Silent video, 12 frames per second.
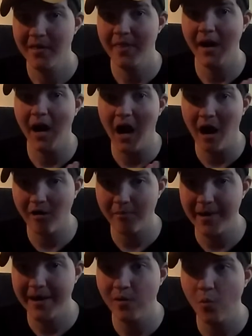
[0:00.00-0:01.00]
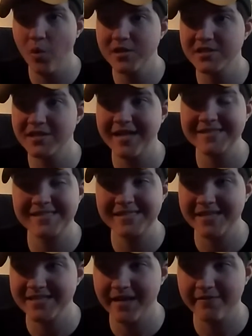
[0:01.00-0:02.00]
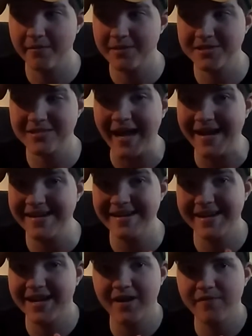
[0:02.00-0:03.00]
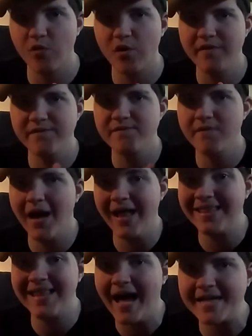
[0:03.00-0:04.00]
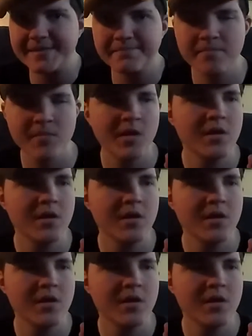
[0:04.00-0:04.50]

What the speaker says: than Aquaman, which is not saying very much because I didn't care for it a lot.